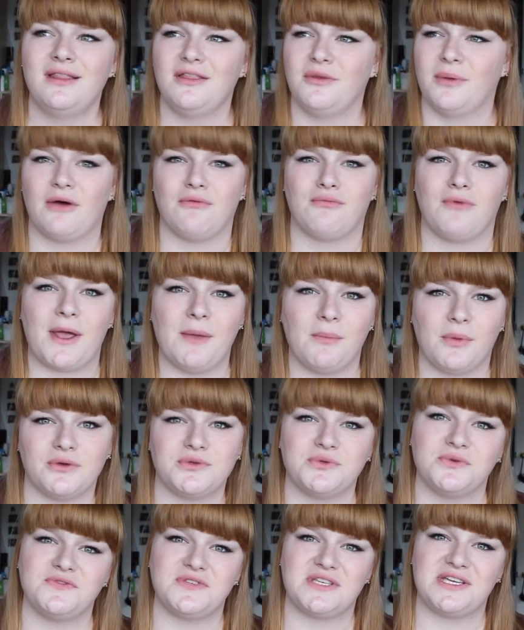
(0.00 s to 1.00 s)
The amount of
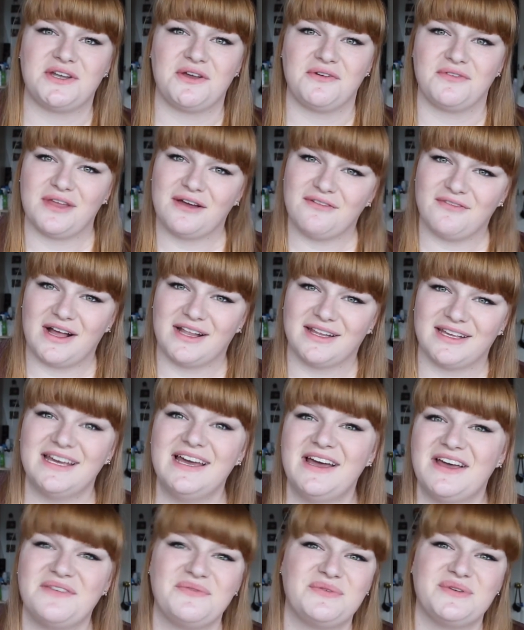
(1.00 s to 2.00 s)
rainbows we've seen over that valley
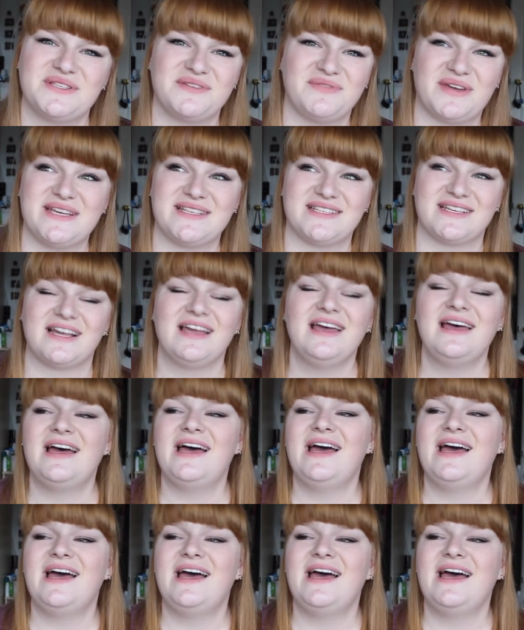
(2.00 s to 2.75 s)
was amazing.